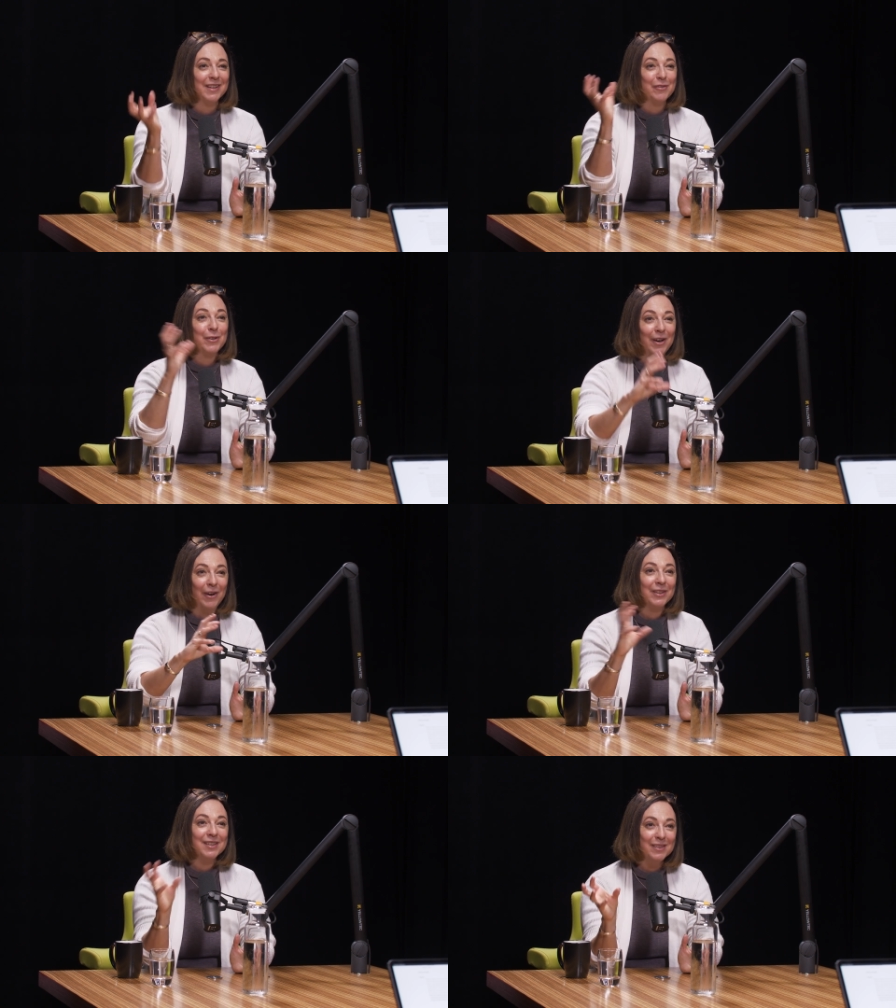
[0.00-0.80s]
I'm like, mm-hmm.
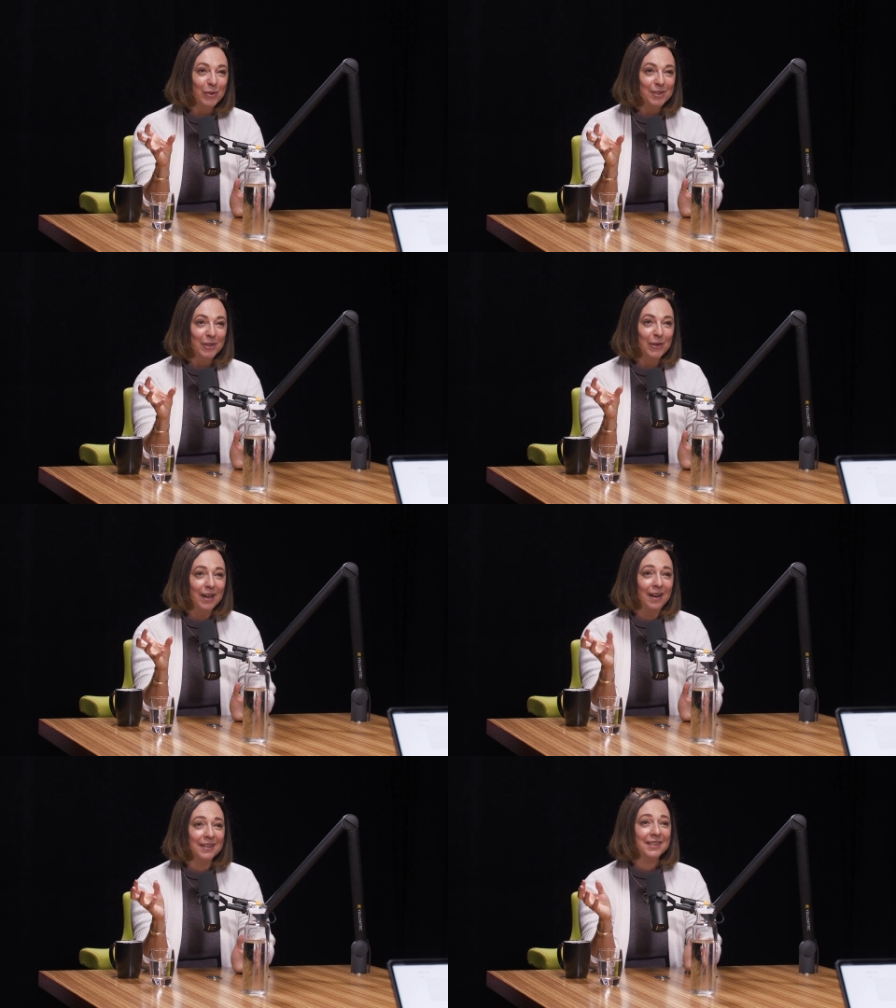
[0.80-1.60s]
regardless of what's
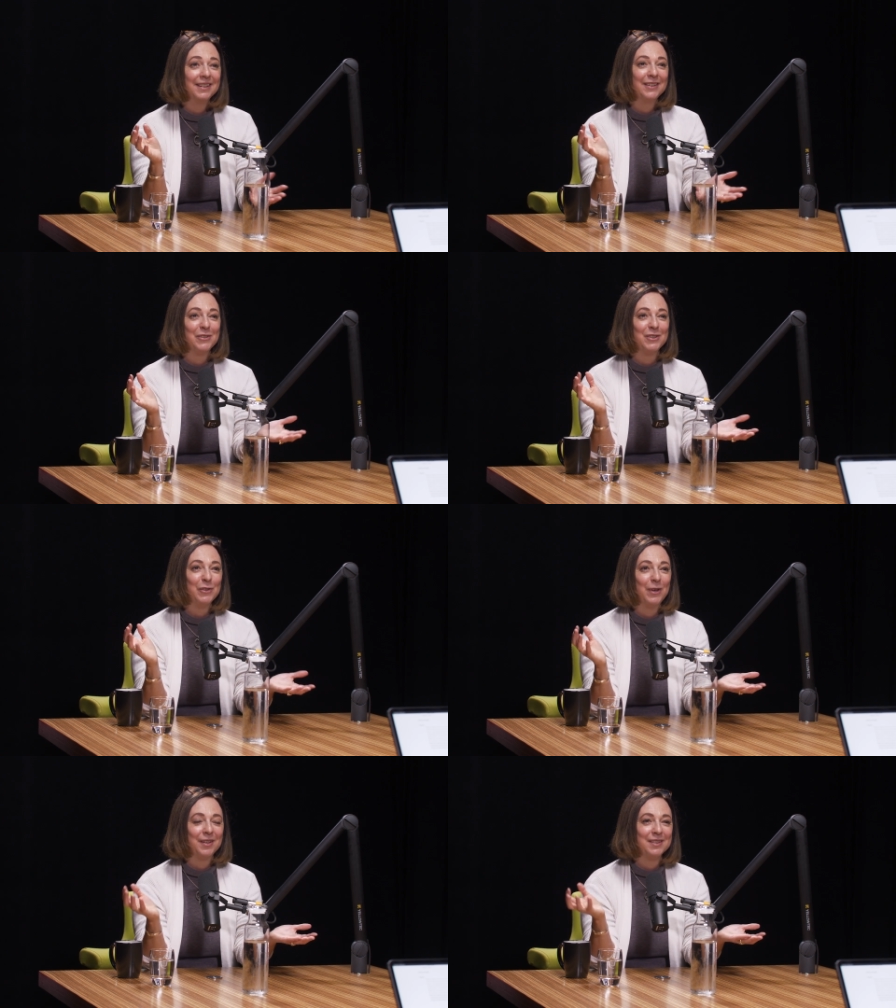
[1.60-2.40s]
going on, you know,
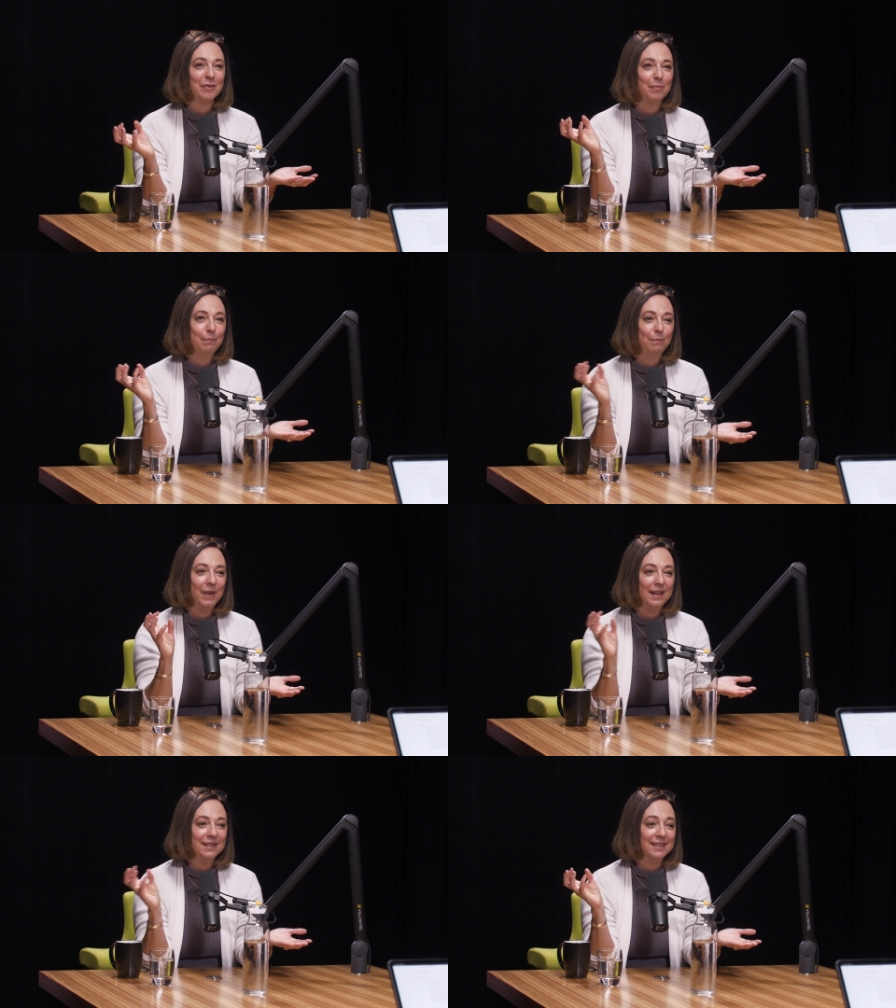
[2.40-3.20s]
so when it's a
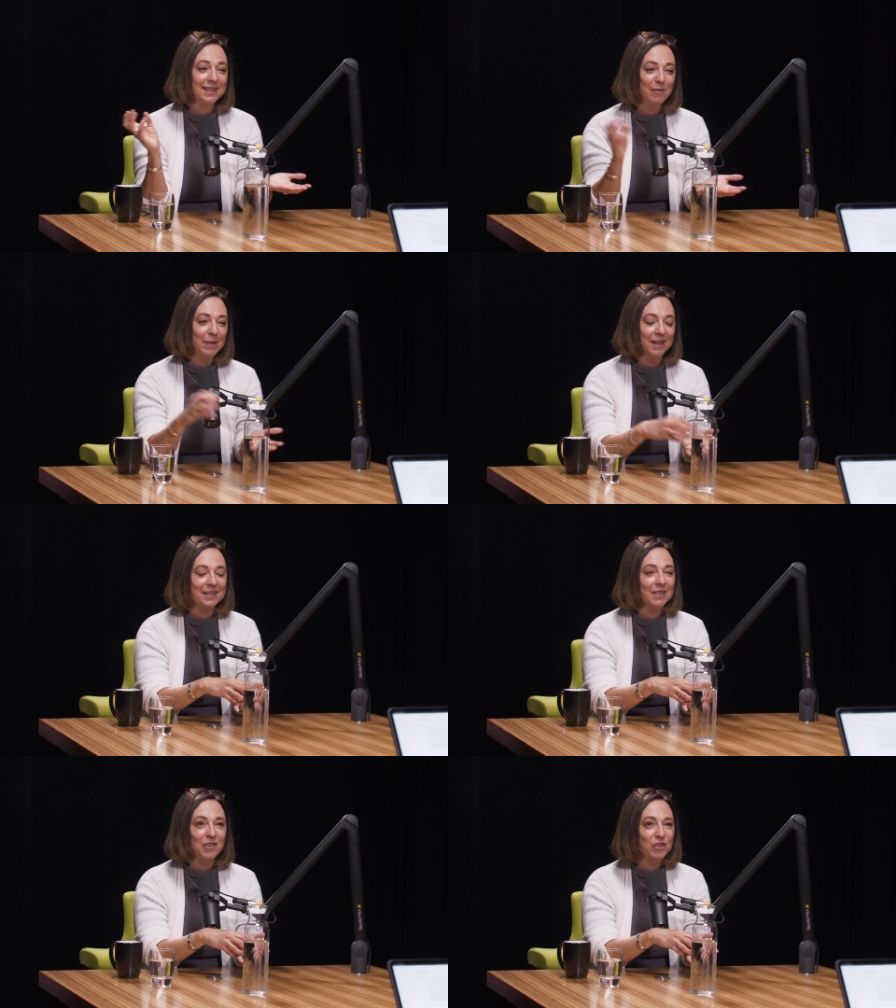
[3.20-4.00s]
pandemic,
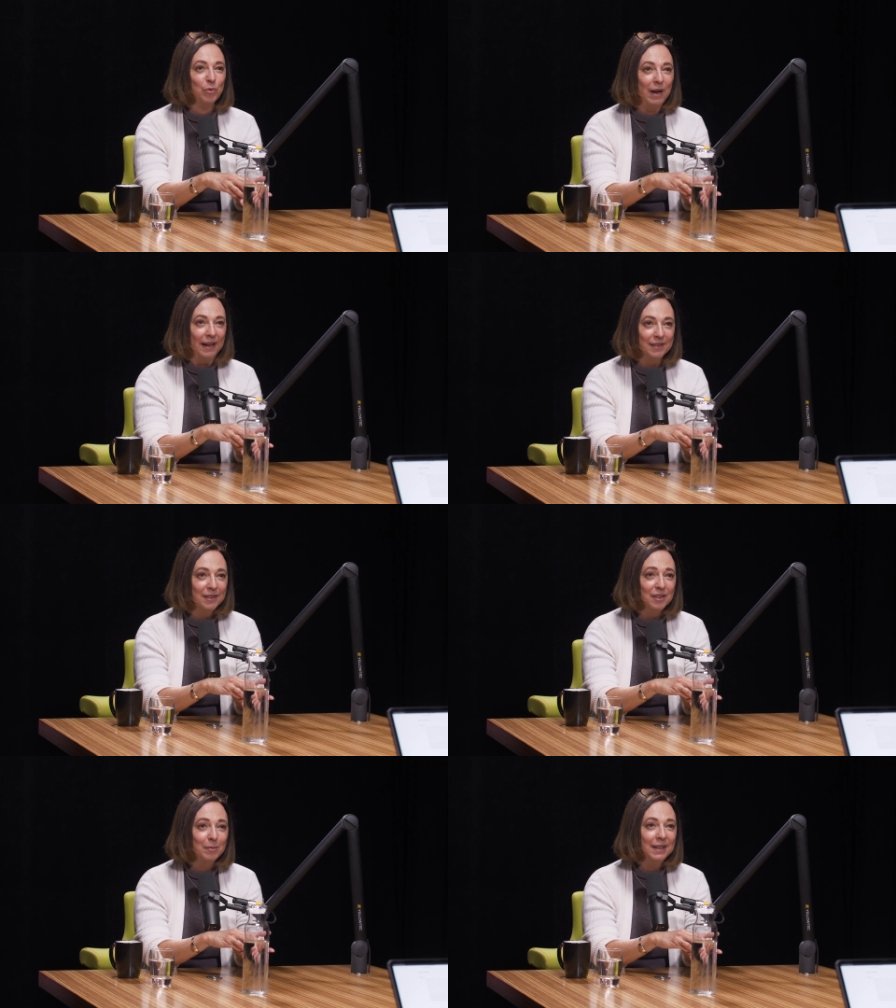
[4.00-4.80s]
it's not
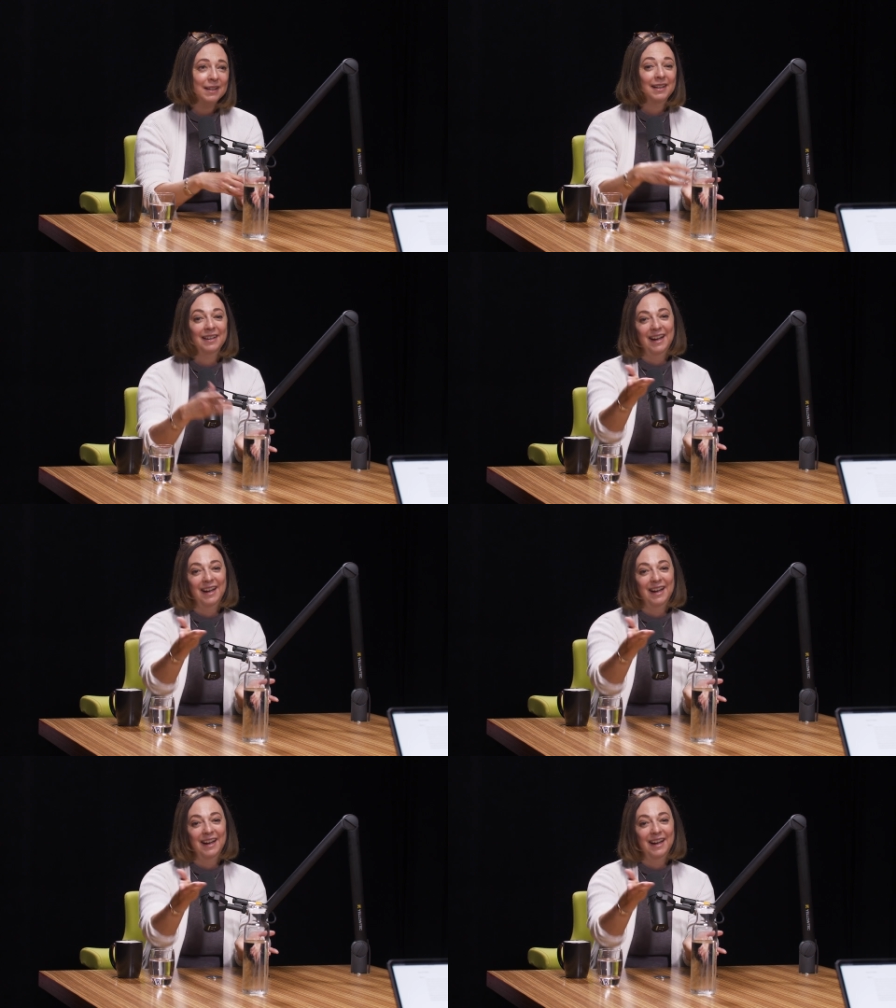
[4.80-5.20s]
surprising to me.